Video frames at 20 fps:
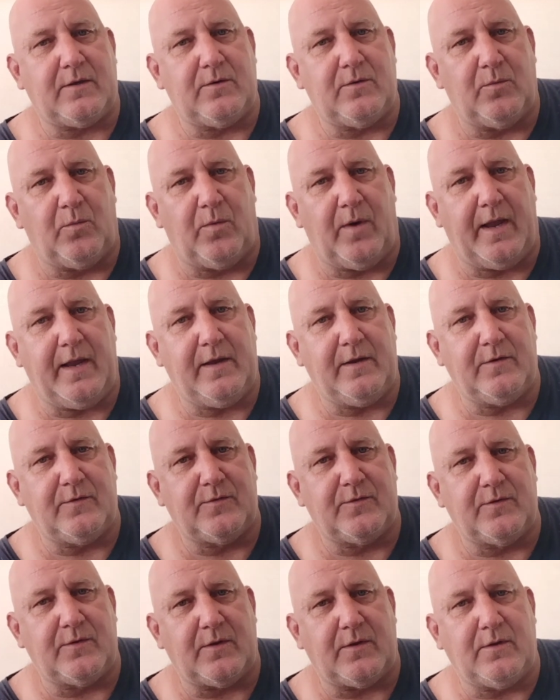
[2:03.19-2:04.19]
weighs
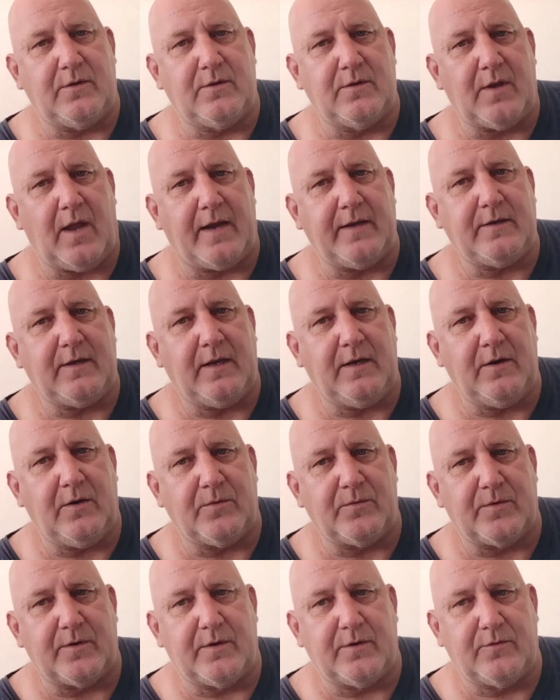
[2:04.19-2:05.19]

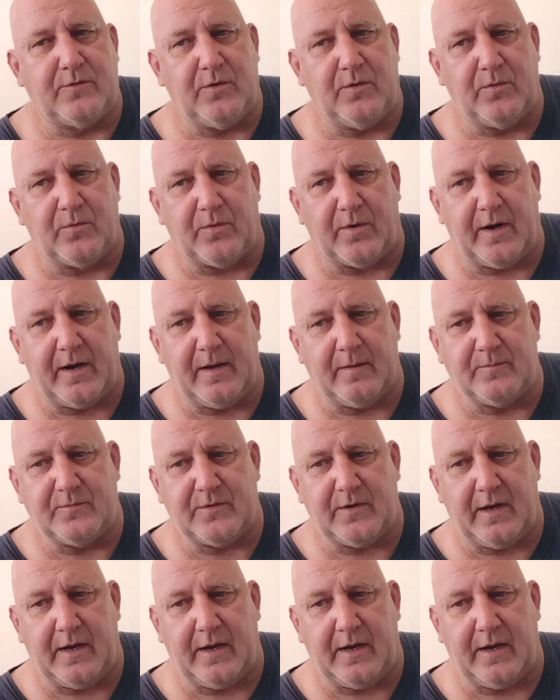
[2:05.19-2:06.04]
1,902 grams,